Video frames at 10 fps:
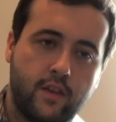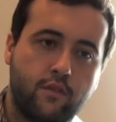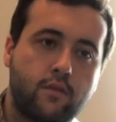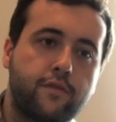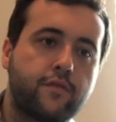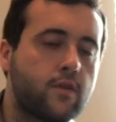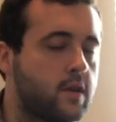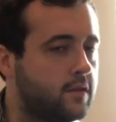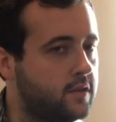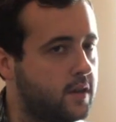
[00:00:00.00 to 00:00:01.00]
is
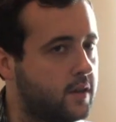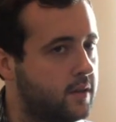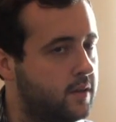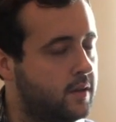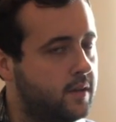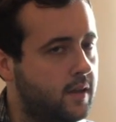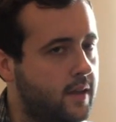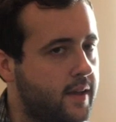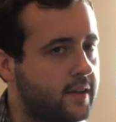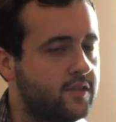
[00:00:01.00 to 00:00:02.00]
referring to
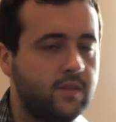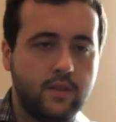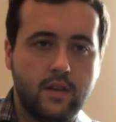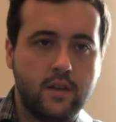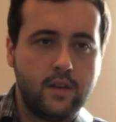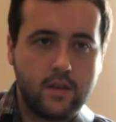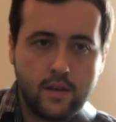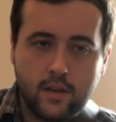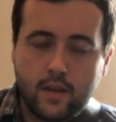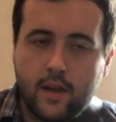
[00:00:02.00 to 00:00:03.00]
like a
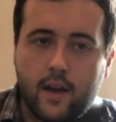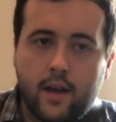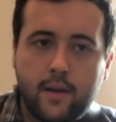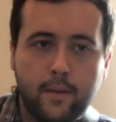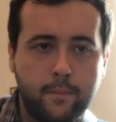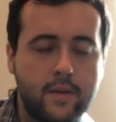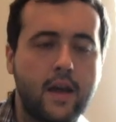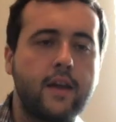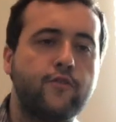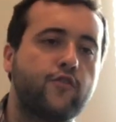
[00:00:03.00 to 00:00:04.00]
C
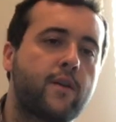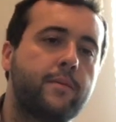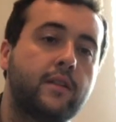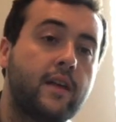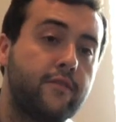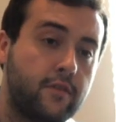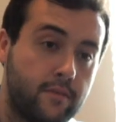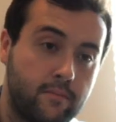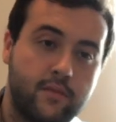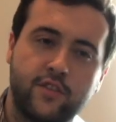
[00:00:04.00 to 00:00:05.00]
9 sharp
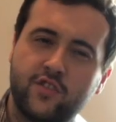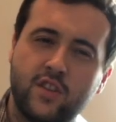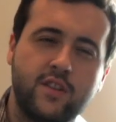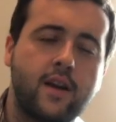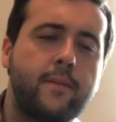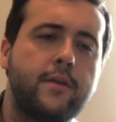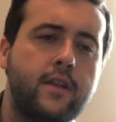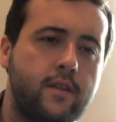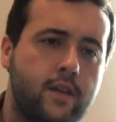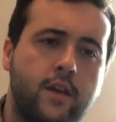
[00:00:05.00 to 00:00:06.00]
11, C
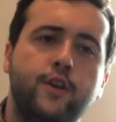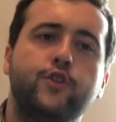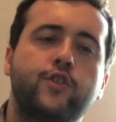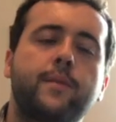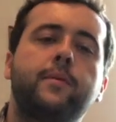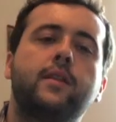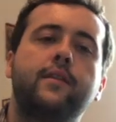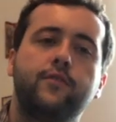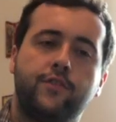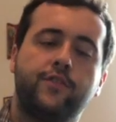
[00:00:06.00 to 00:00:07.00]
dominant sharp
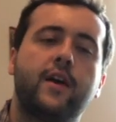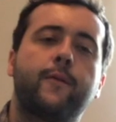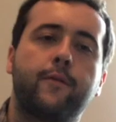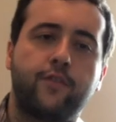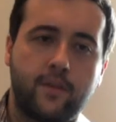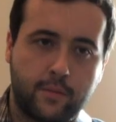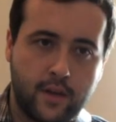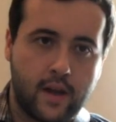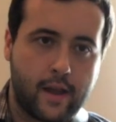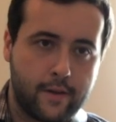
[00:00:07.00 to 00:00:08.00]
11 sound of some
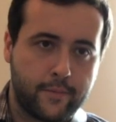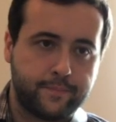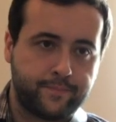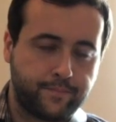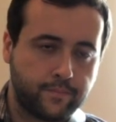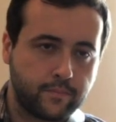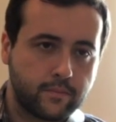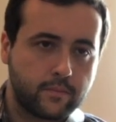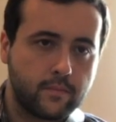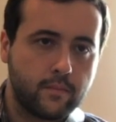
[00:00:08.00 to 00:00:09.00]

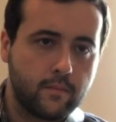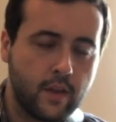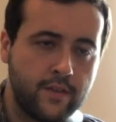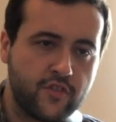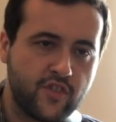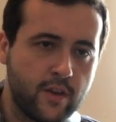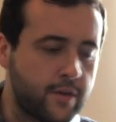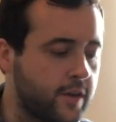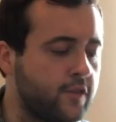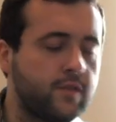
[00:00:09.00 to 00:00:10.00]
kind. And the scale
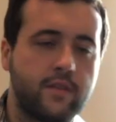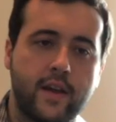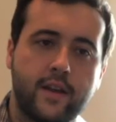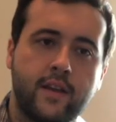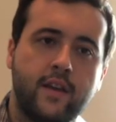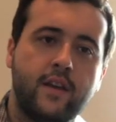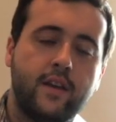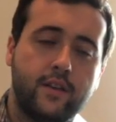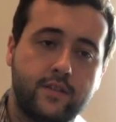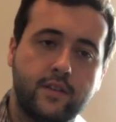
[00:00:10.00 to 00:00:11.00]
that goes with that
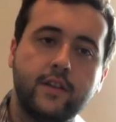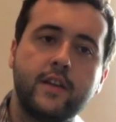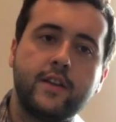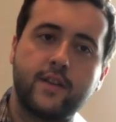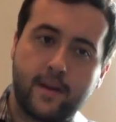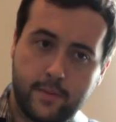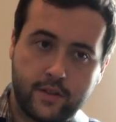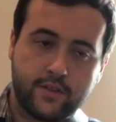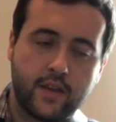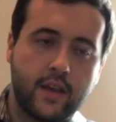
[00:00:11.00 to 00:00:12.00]
is the Lydian
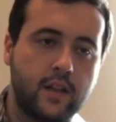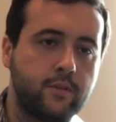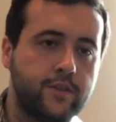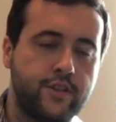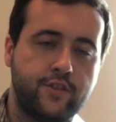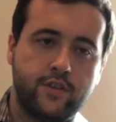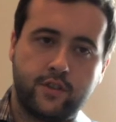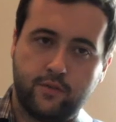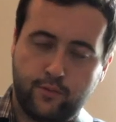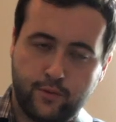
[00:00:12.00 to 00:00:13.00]
dominant scale, which is
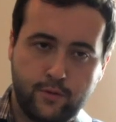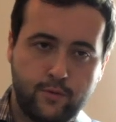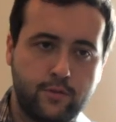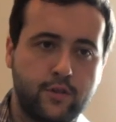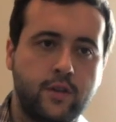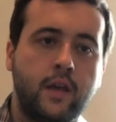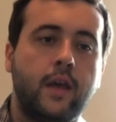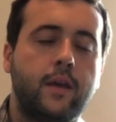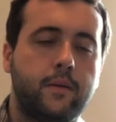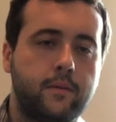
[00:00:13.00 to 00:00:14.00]
just root,
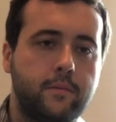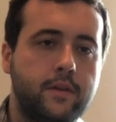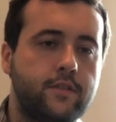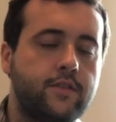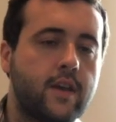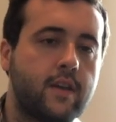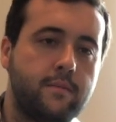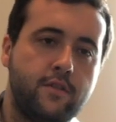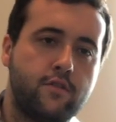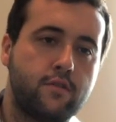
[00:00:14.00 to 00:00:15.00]
major
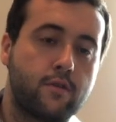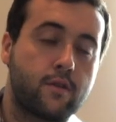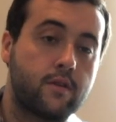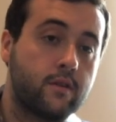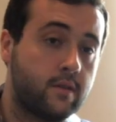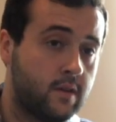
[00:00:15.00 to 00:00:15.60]
2nd, major 3rd,